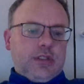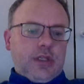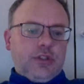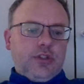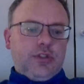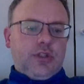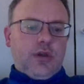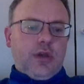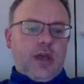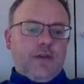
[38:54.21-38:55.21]
Like just don't
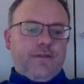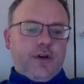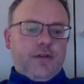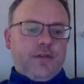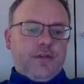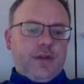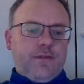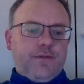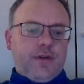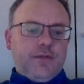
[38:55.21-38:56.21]
go f5. I think
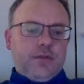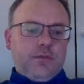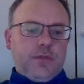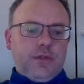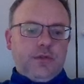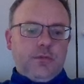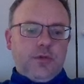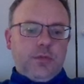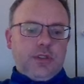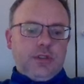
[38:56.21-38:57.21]
f5 is a losing
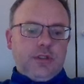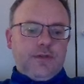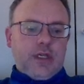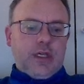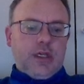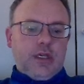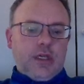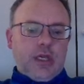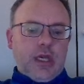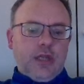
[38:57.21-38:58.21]
move because after
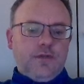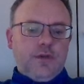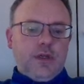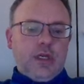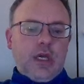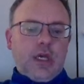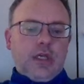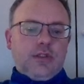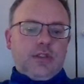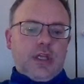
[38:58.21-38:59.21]
h3.
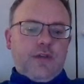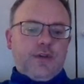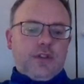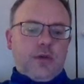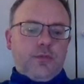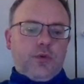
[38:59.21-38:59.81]
So say for example